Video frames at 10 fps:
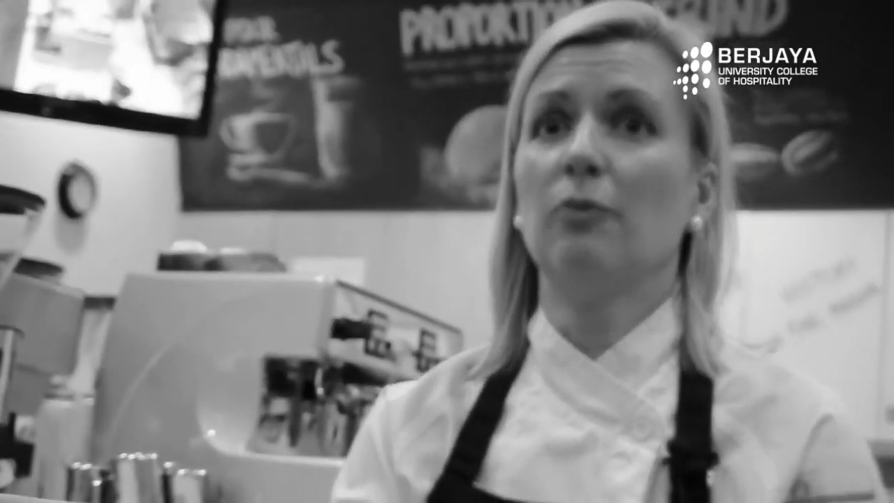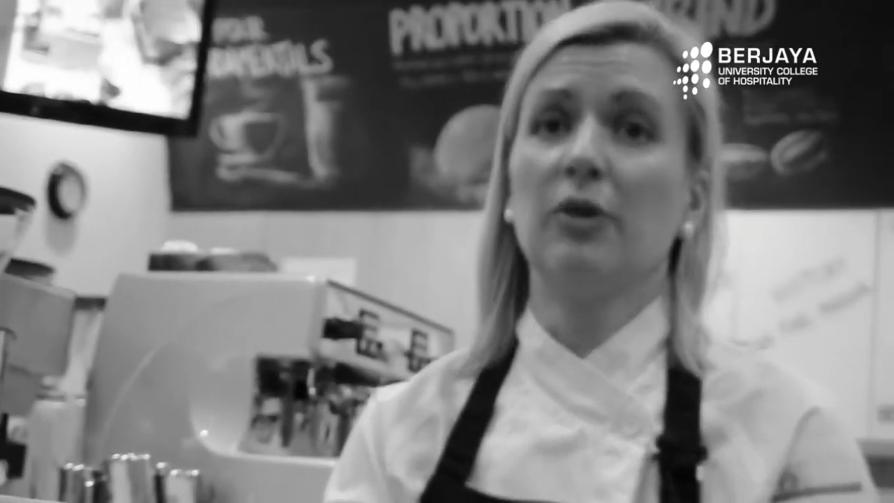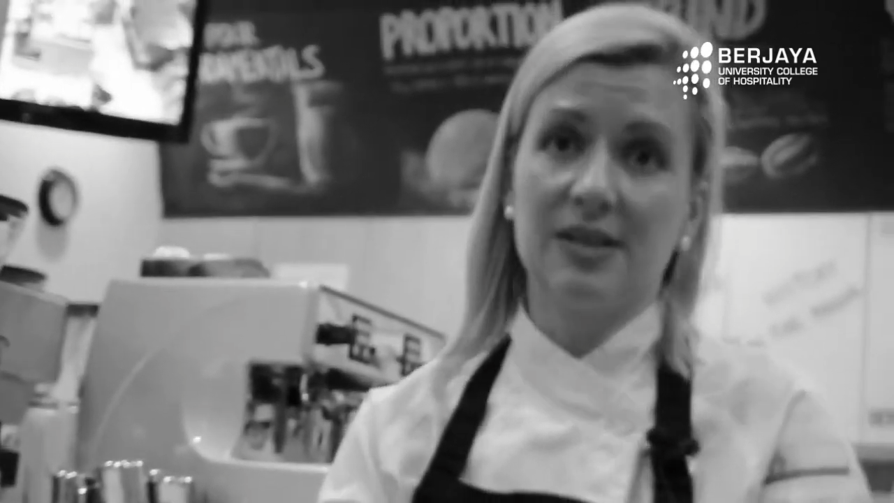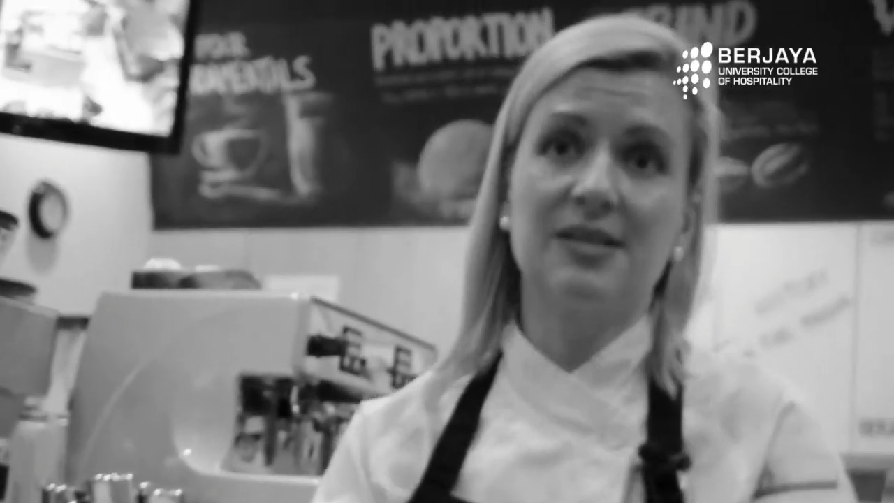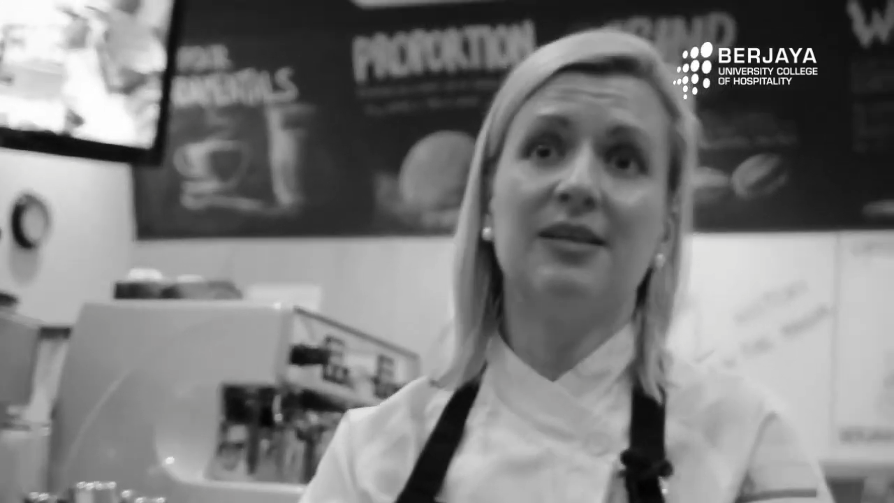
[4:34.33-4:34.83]

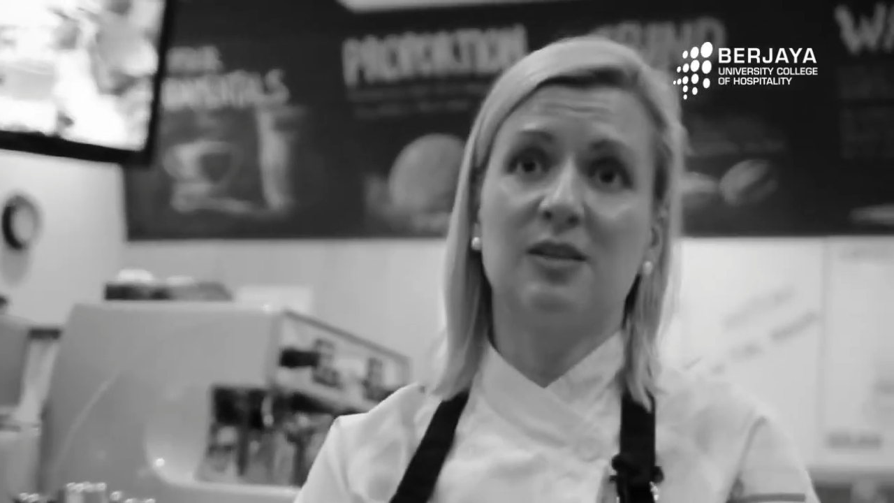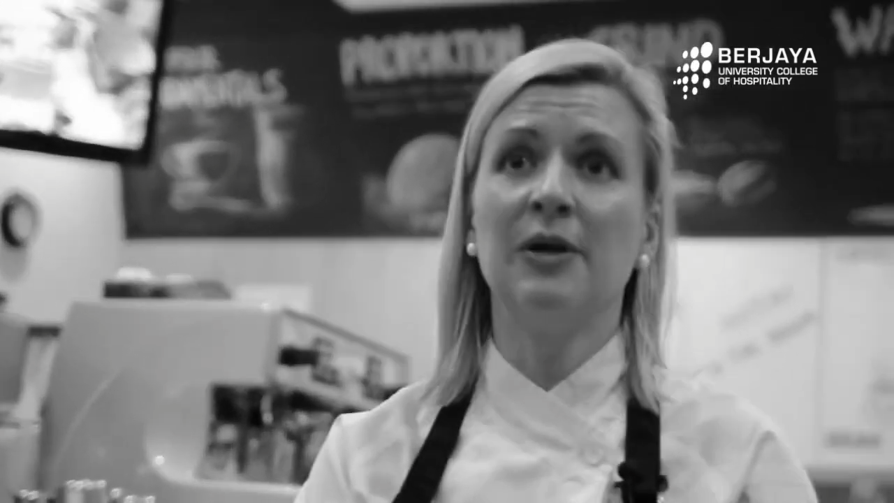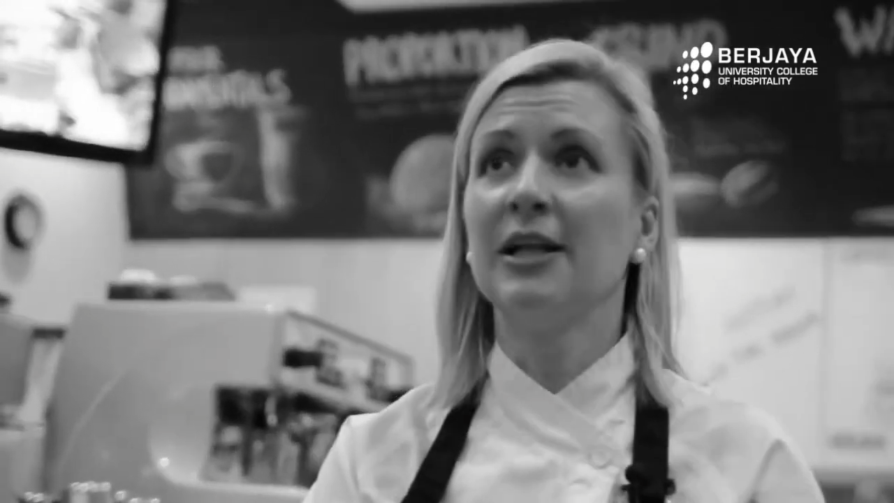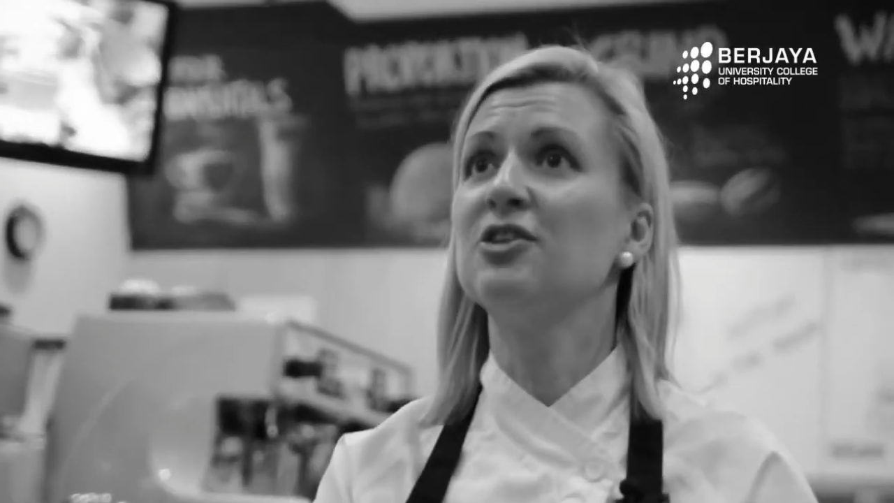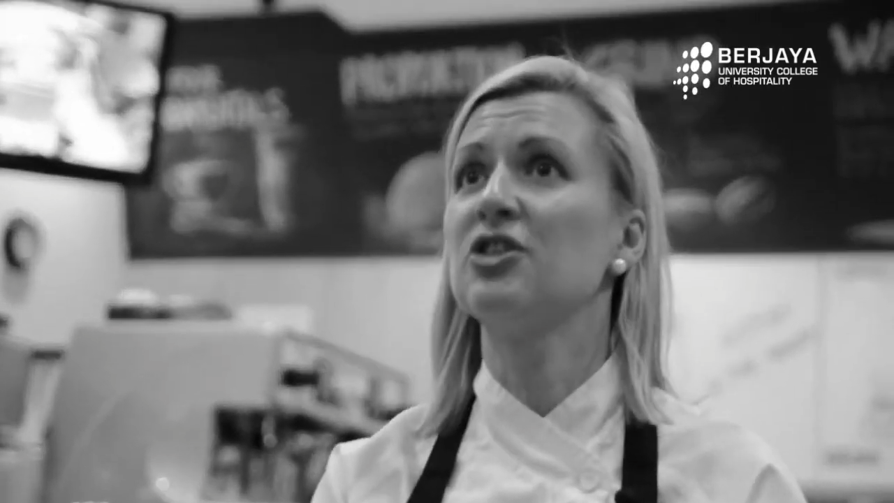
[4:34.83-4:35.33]
well, this is
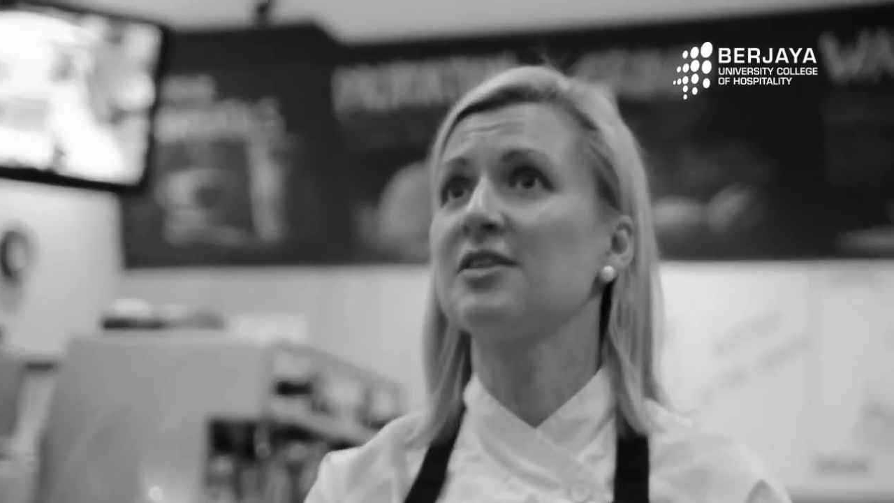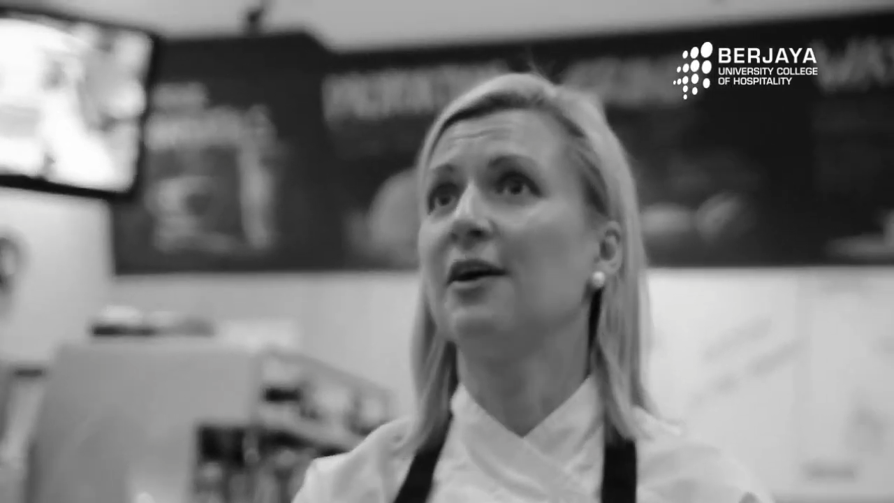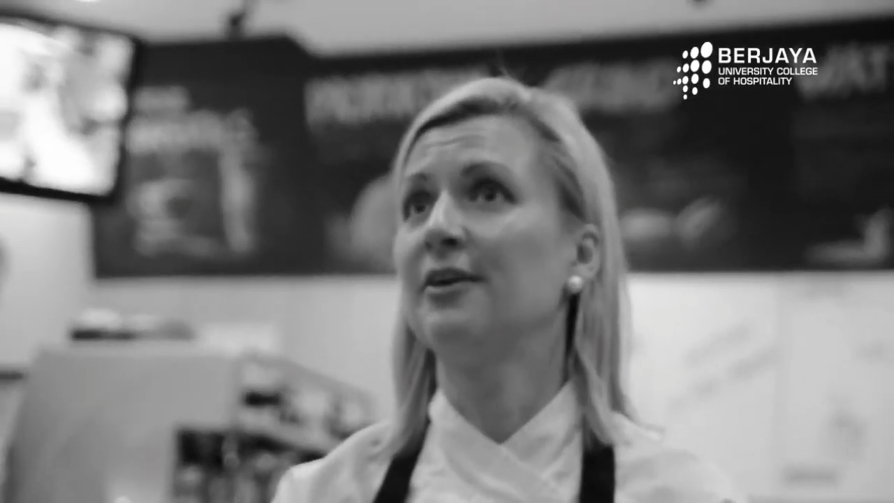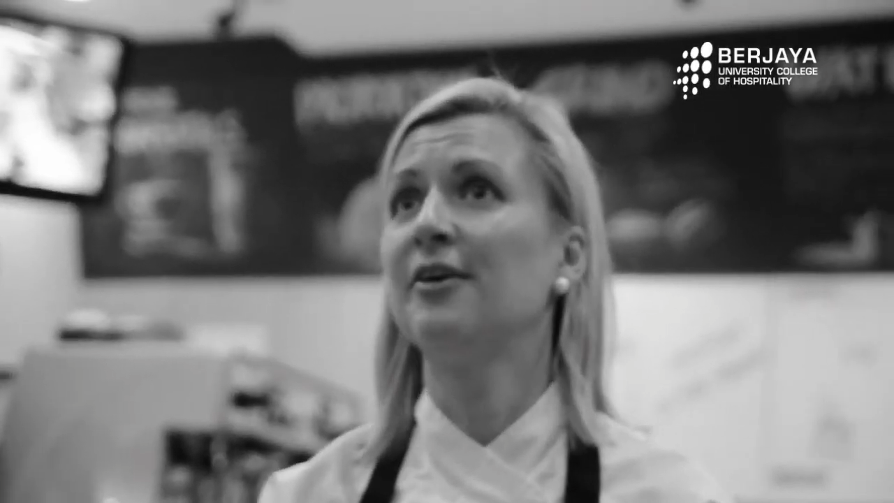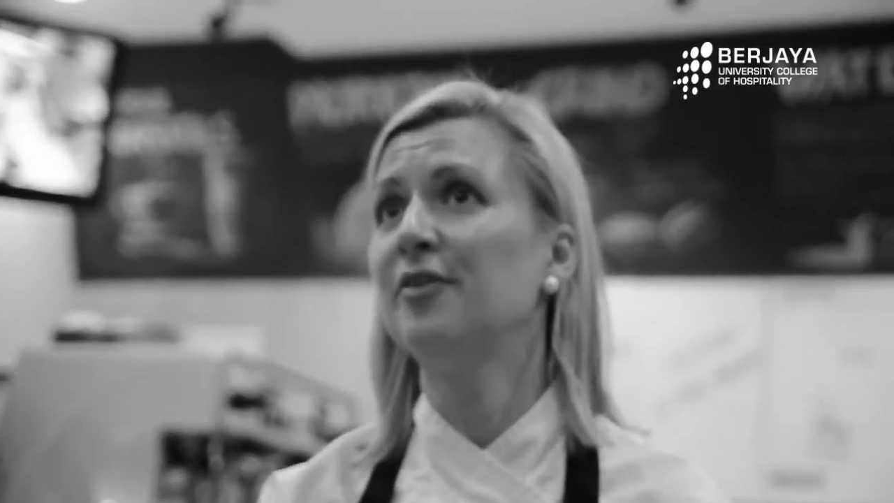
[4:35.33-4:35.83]
Malaysia's
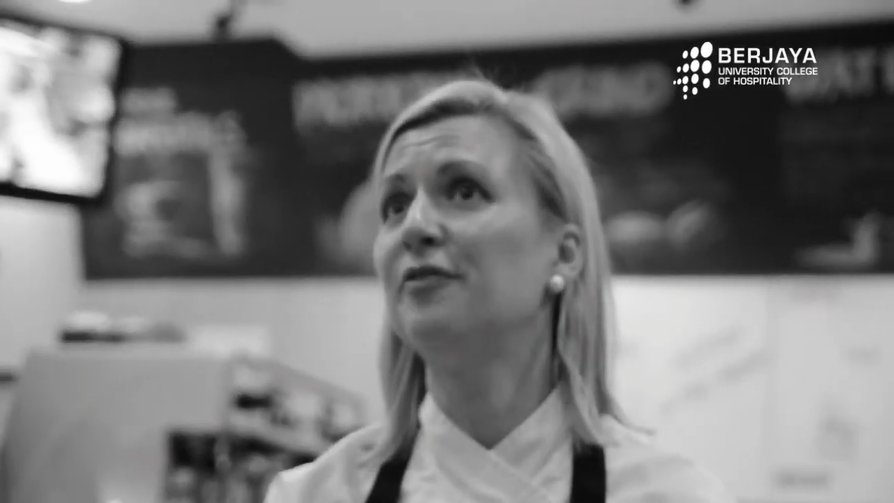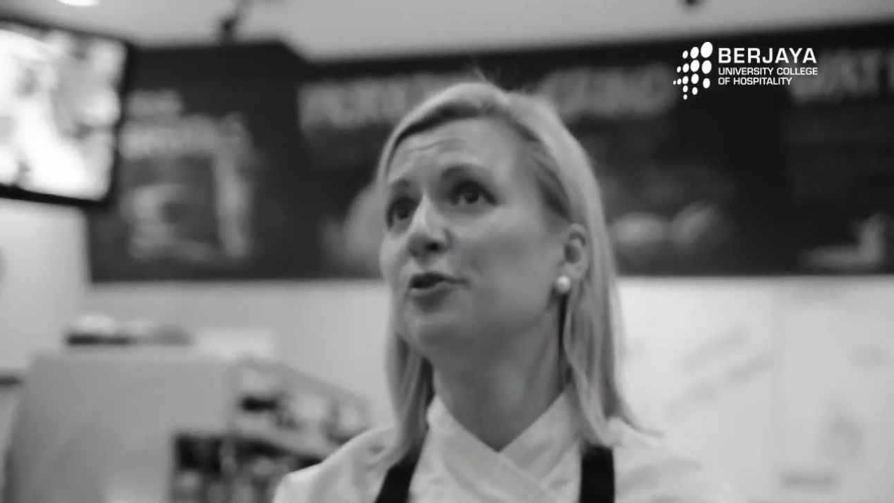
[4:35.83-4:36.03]
culinary